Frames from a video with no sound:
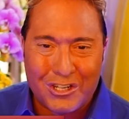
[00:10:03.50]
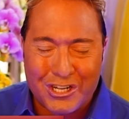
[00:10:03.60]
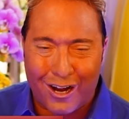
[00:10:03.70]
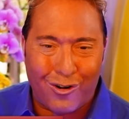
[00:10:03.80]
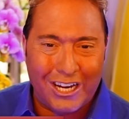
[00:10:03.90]
of a
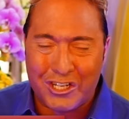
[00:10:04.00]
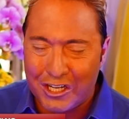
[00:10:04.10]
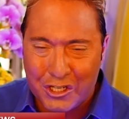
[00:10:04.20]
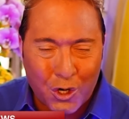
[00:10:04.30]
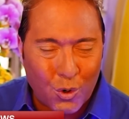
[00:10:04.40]

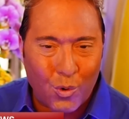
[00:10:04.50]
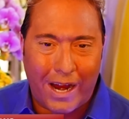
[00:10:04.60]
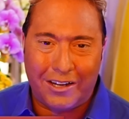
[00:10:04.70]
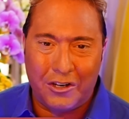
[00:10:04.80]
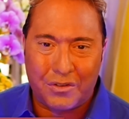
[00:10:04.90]
generation. It's
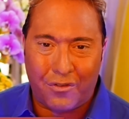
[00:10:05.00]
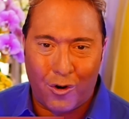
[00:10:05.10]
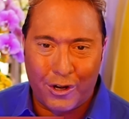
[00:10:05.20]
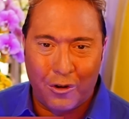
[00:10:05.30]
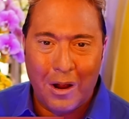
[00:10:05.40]
great news
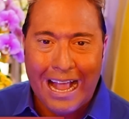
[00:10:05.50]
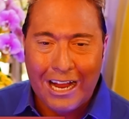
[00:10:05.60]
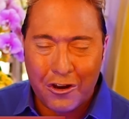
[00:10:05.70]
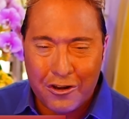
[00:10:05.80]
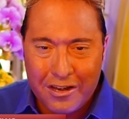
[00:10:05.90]
for you.
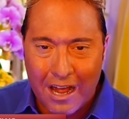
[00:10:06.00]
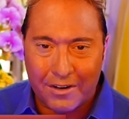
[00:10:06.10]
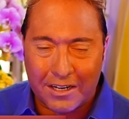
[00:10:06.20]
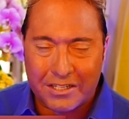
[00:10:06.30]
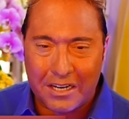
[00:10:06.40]
You're
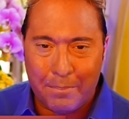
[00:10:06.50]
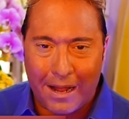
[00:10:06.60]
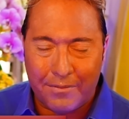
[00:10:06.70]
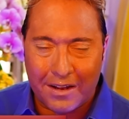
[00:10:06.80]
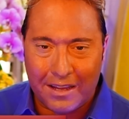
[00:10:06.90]
never going to see a
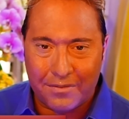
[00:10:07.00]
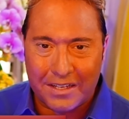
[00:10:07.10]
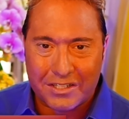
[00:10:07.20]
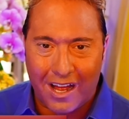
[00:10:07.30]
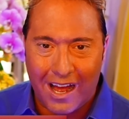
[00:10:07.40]
benefit
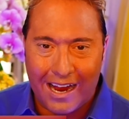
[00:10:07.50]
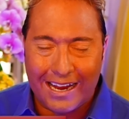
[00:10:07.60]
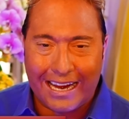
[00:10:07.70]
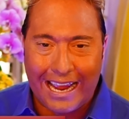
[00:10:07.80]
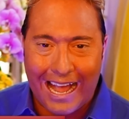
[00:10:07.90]
lift this
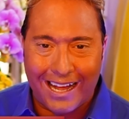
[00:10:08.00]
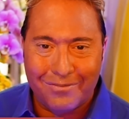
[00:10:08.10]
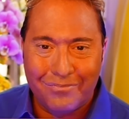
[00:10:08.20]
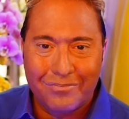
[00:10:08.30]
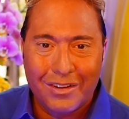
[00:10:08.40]
high
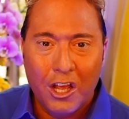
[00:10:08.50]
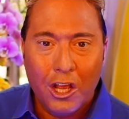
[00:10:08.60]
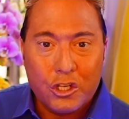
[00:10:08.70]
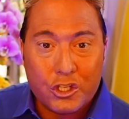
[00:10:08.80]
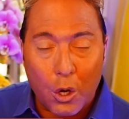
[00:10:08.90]
again.
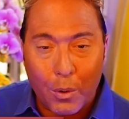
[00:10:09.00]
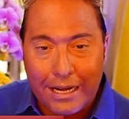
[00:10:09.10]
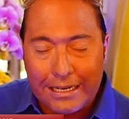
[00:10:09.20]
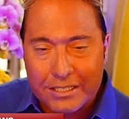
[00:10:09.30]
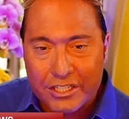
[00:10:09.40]
So
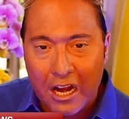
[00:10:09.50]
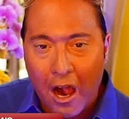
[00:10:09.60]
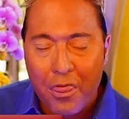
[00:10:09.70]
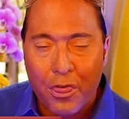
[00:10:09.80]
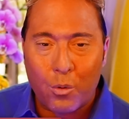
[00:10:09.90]
we need to
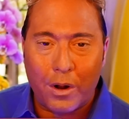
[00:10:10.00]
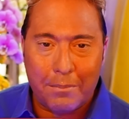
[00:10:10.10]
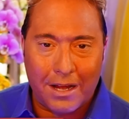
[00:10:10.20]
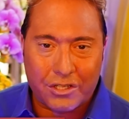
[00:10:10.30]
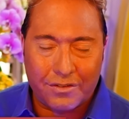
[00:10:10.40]
see
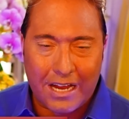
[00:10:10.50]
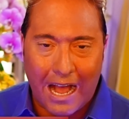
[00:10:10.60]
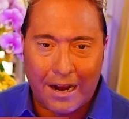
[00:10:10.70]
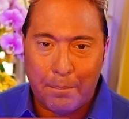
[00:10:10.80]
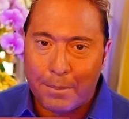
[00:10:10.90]
three months of
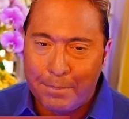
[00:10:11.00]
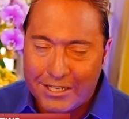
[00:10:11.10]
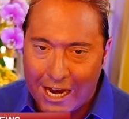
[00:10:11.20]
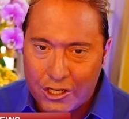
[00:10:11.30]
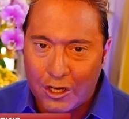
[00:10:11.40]
data, but
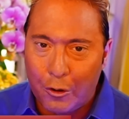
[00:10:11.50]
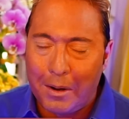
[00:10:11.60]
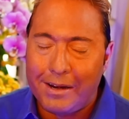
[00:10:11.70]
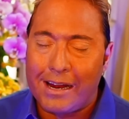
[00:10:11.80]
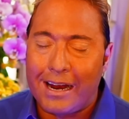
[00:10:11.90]

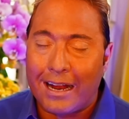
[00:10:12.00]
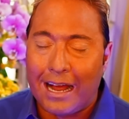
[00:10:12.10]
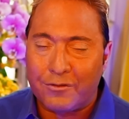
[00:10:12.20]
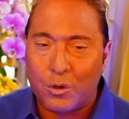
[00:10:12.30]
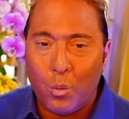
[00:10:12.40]
potentially we may
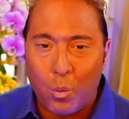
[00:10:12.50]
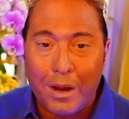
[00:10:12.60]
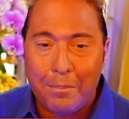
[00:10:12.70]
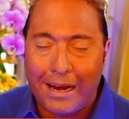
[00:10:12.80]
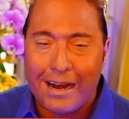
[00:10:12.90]
not have to
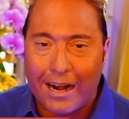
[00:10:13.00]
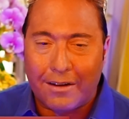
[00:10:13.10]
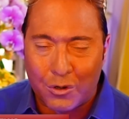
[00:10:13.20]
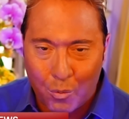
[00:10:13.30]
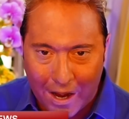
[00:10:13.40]
we may
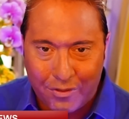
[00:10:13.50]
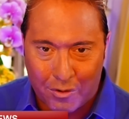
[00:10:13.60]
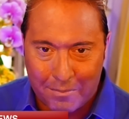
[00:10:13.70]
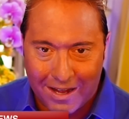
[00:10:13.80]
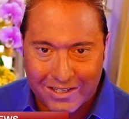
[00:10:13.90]
not have to
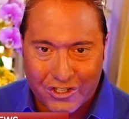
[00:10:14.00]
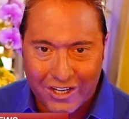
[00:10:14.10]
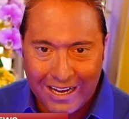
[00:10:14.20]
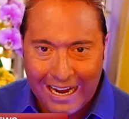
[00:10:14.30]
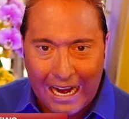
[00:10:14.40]
wait three
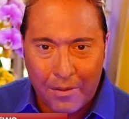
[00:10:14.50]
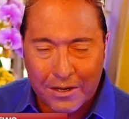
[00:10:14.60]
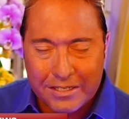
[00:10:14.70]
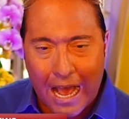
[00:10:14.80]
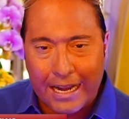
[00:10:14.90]
months
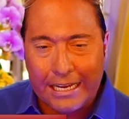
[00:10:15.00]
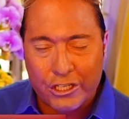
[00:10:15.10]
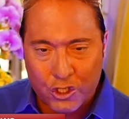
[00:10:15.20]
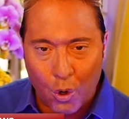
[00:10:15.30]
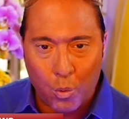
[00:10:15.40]
if the
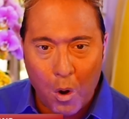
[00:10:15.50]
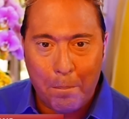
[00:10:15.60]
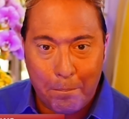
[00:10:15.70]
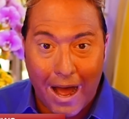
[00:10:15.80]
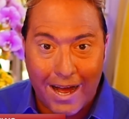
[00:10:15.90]
data is so
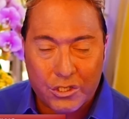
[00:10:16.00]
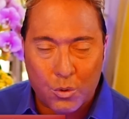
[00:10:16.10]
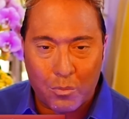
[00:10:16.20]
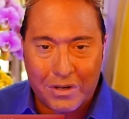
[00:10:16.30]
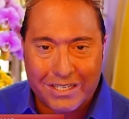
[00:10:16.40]

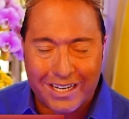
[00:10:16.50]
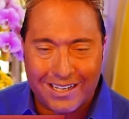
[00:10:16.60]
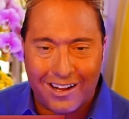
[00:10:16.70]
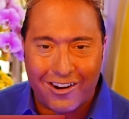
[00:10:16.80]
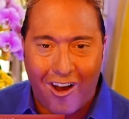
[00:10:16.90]
robust when we
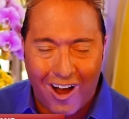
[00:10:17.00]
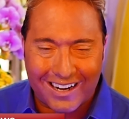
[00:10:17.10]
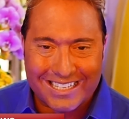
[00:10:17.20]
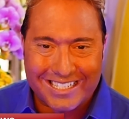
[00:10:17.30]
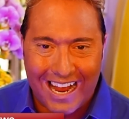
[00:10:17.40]
see it on
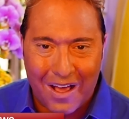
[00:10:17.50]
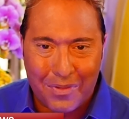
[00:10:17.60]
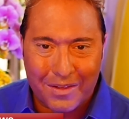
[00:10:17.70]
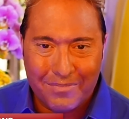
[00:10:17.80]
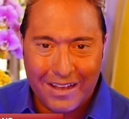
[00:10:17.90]
August
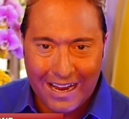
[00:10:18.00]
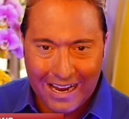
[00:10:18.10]
10th.